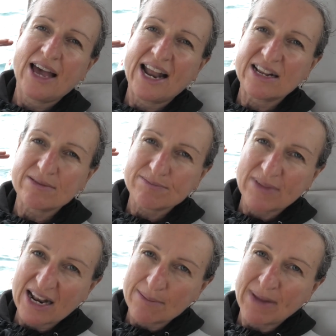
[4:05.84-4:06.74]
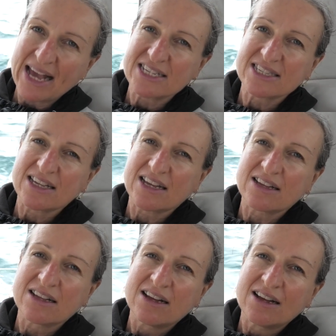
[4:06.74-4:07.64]
and it makes
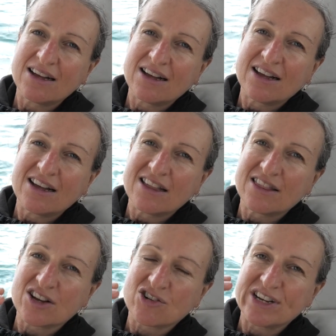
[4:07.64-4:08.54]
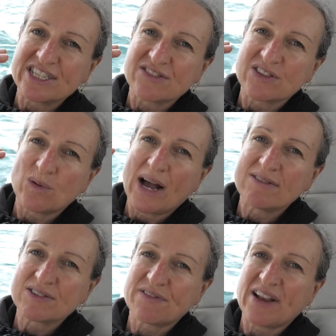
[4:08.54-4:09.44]
the crest of the
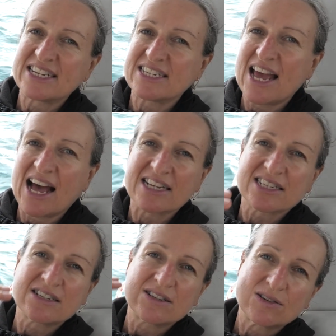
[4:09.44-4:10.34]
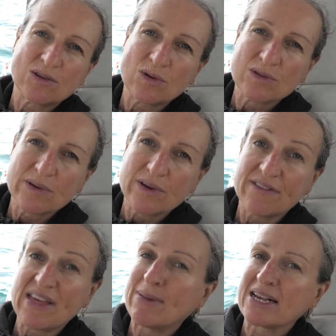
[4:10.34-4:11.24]
waves flatten out,
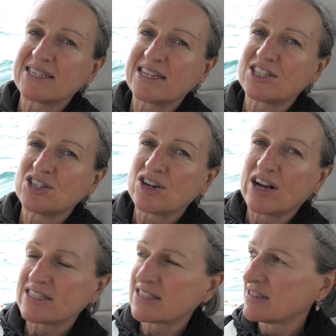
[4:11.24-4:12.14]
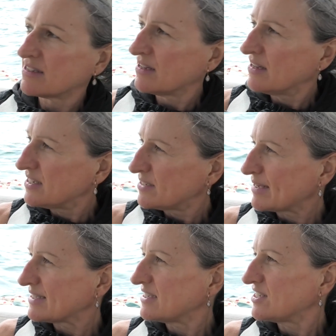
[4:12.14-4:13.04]
if that makes sense to you guys. Does that
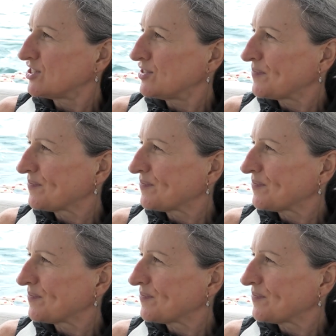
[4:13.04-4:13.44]
make sense to you?